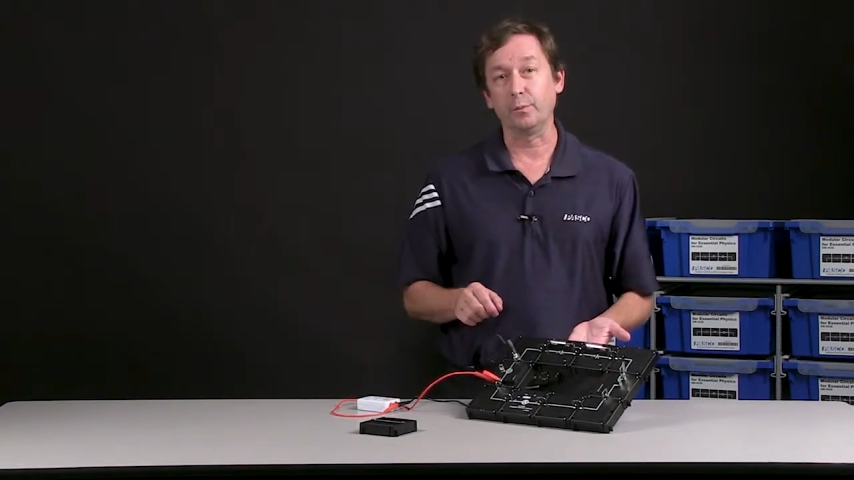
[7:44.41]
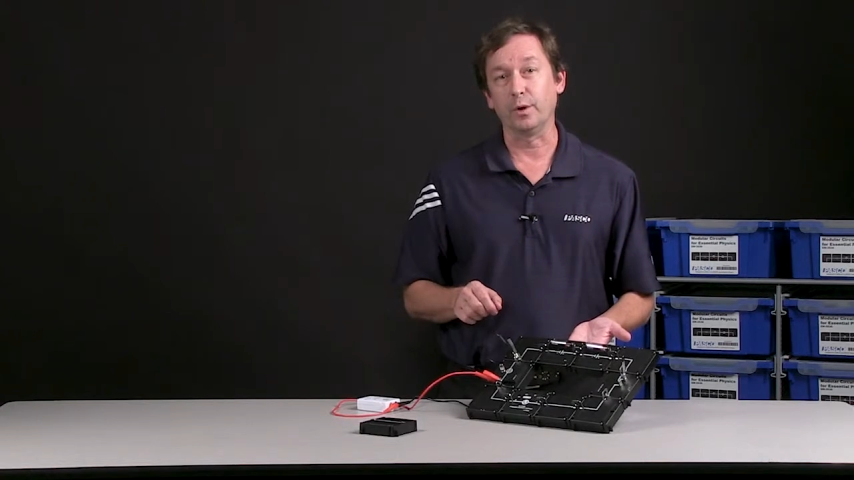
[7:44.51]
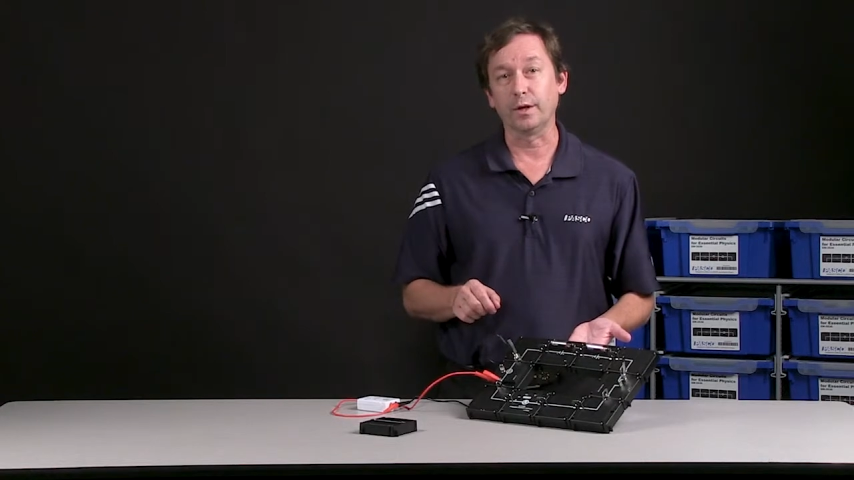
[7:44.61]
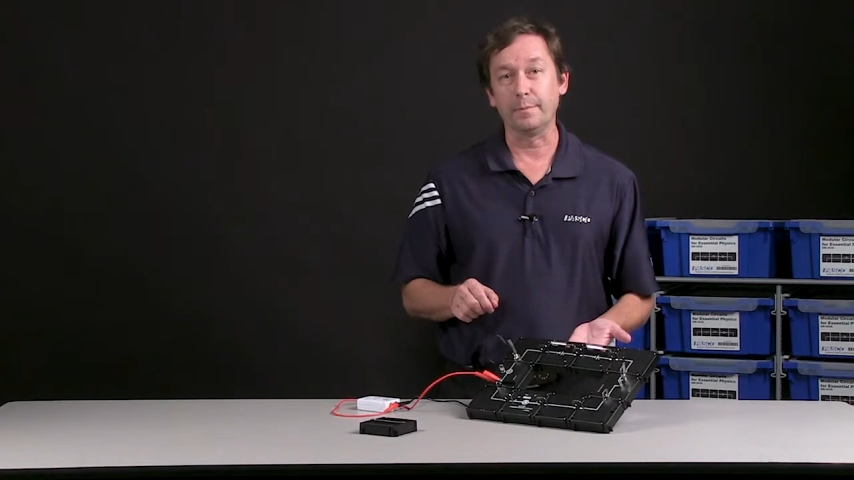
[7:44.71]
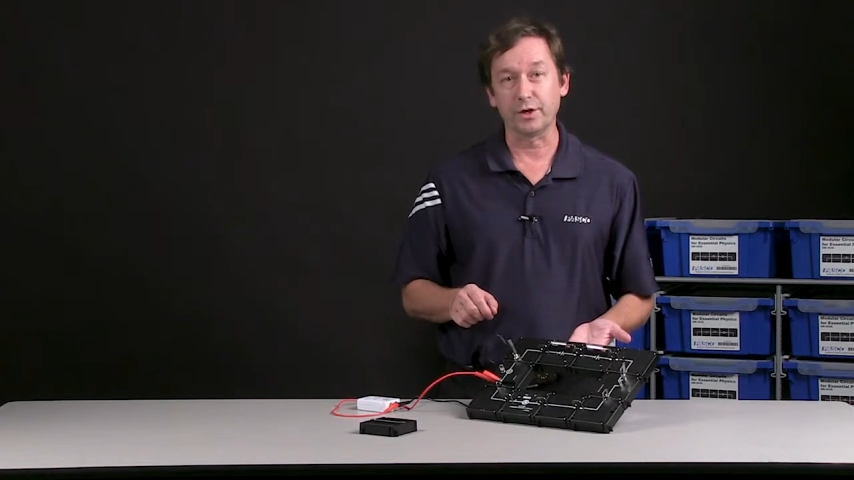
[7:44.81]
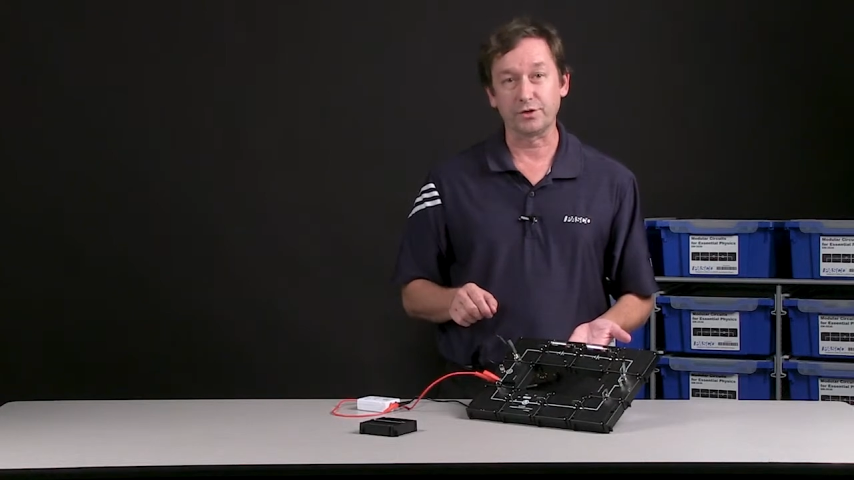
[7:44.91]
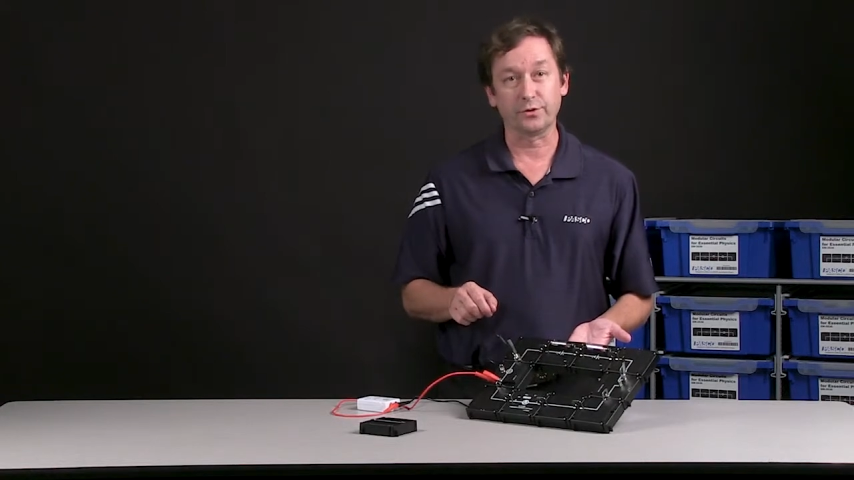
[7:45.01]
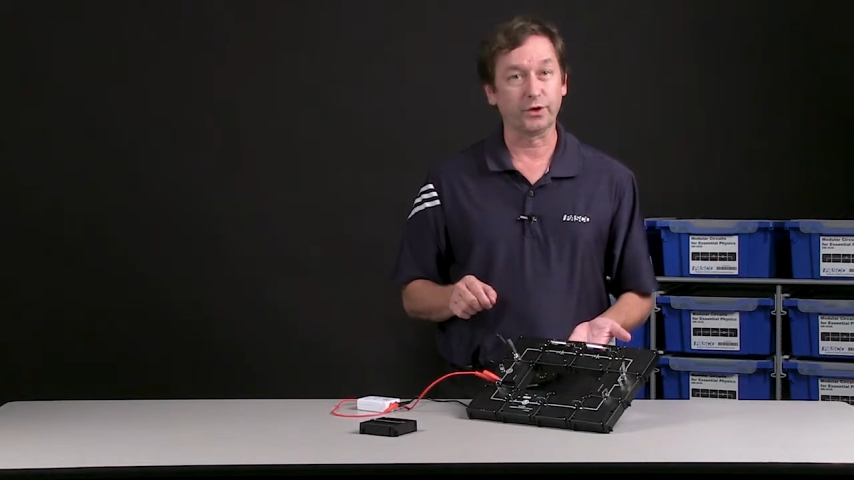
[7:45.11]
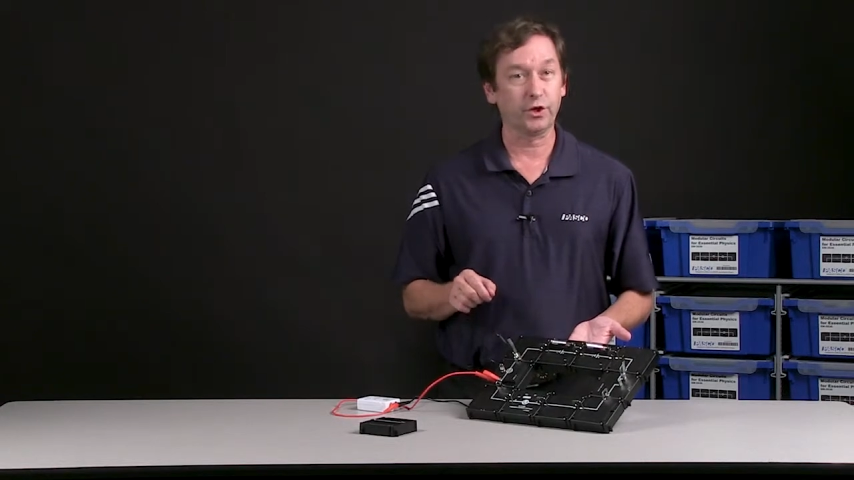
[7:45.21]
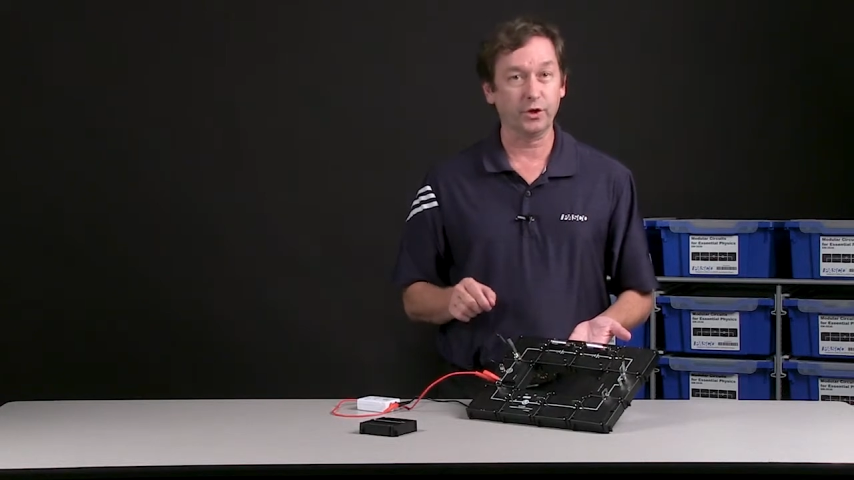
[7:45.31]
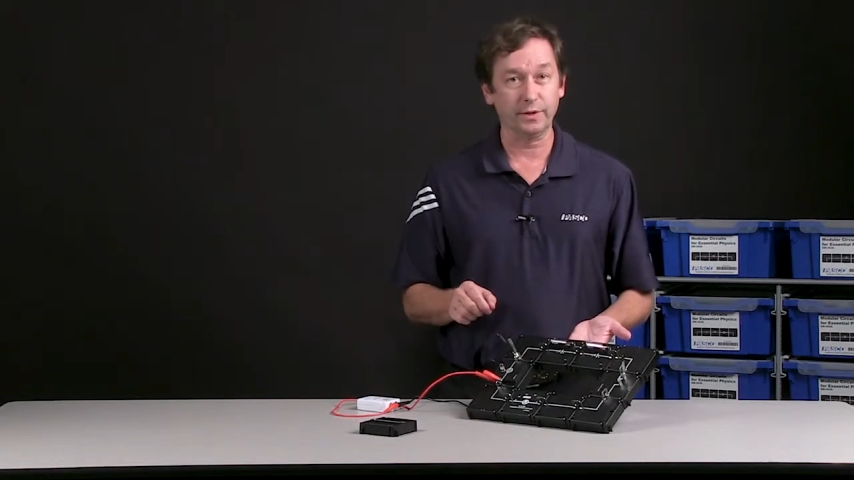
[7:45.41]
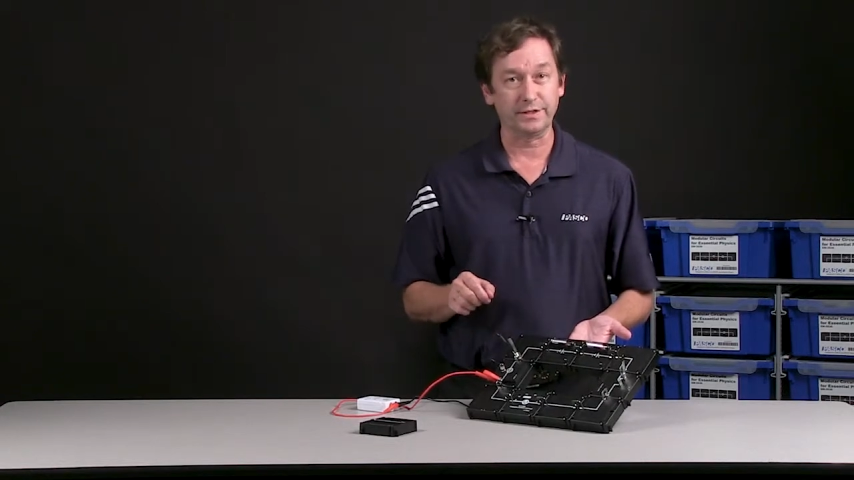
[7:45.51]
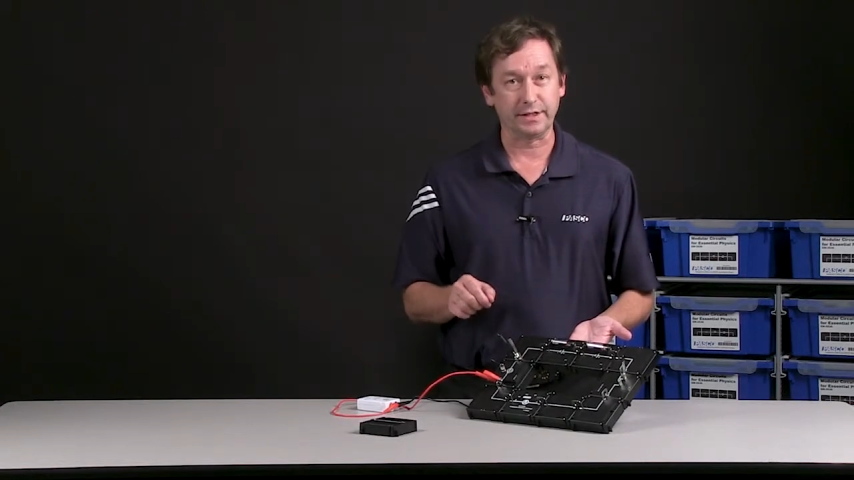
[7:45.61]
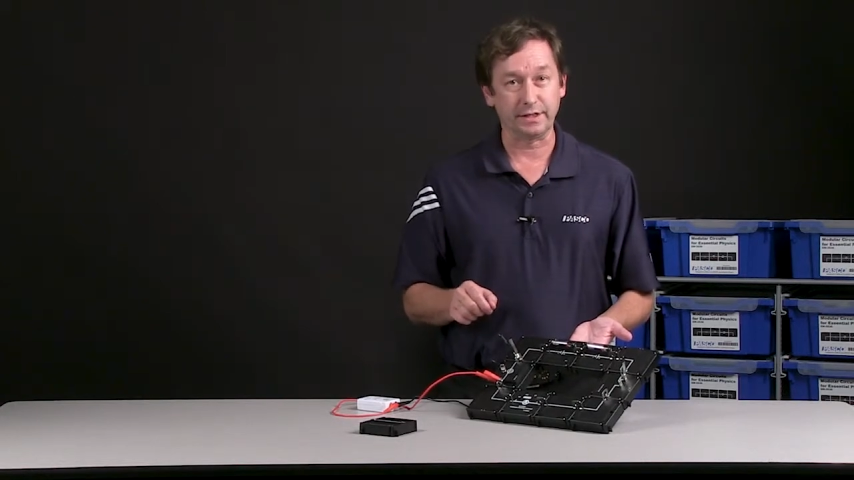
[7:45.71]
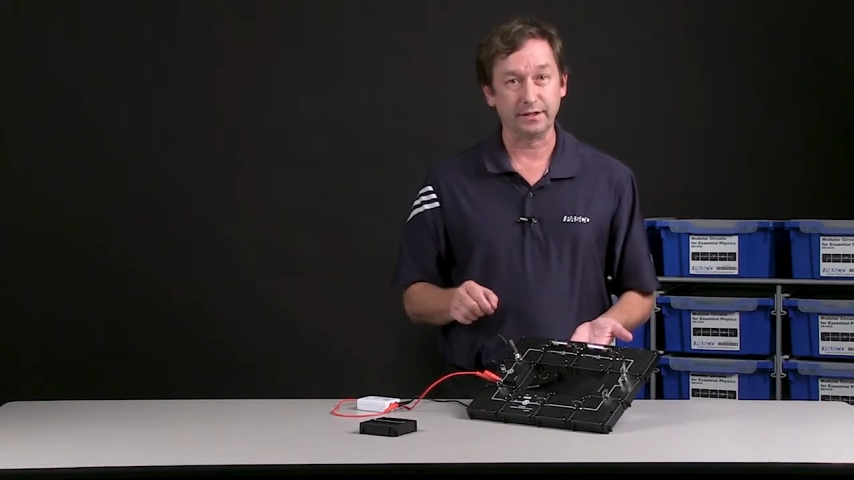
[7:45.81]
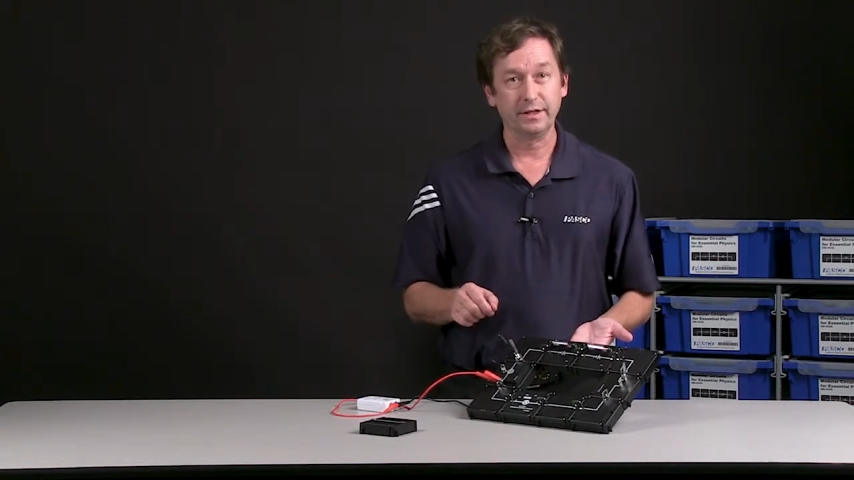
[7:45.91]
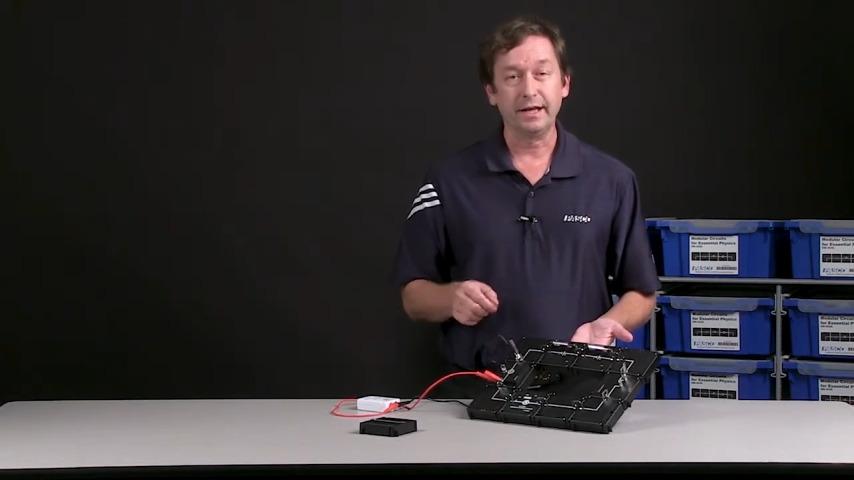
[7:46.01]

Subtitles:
want to measure the current in.